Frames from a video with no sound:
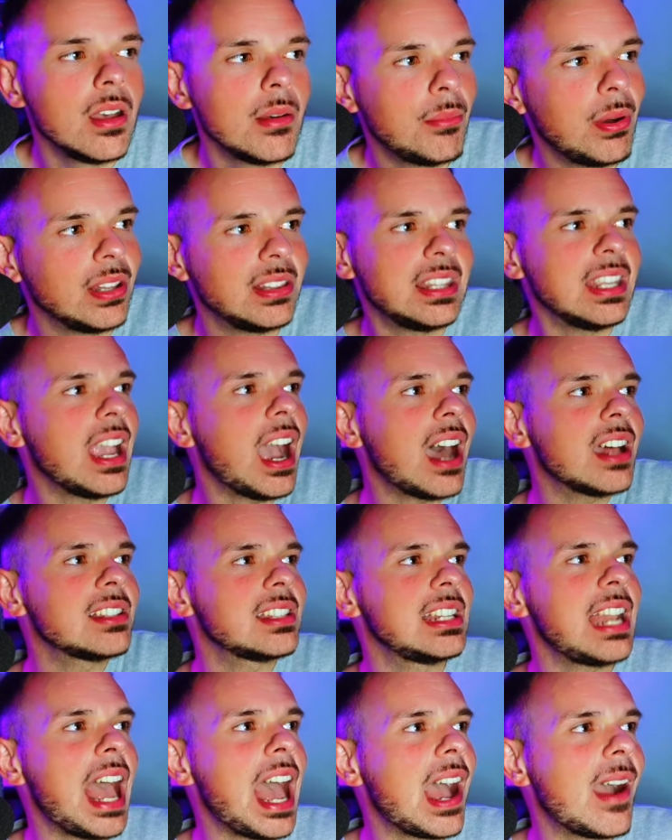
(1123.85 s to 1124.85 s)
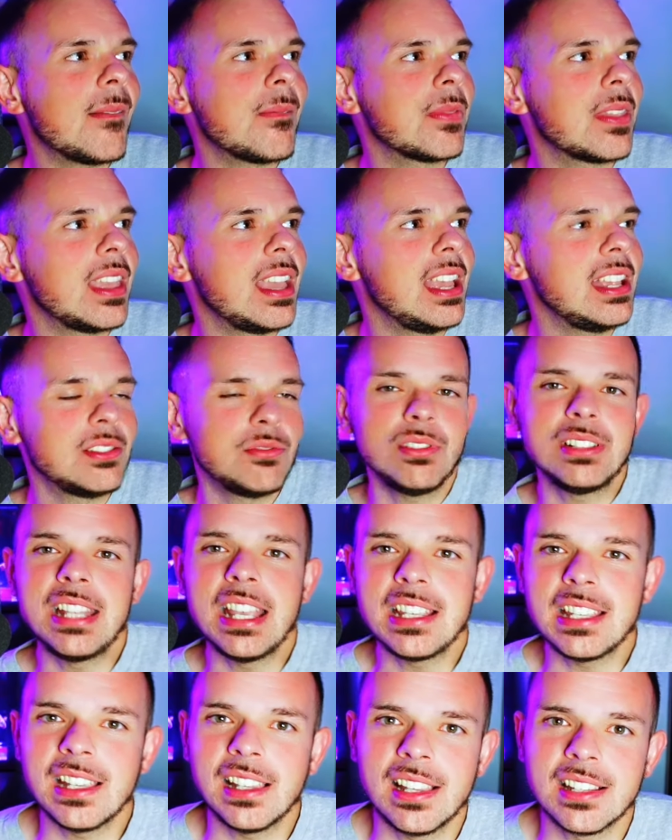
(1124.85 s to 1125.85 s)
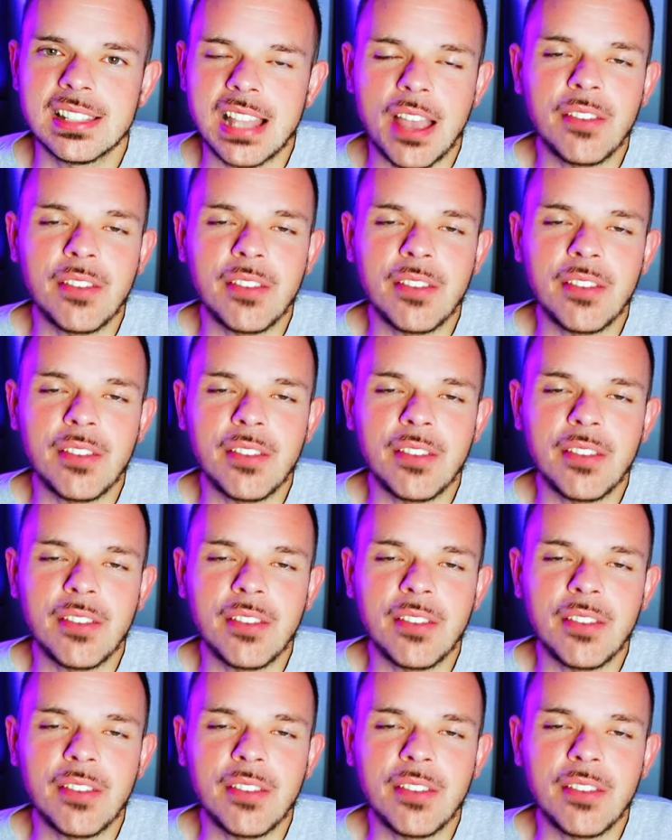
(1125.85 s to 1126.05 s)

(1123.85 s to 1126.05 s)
But the odds of that is ridiculous.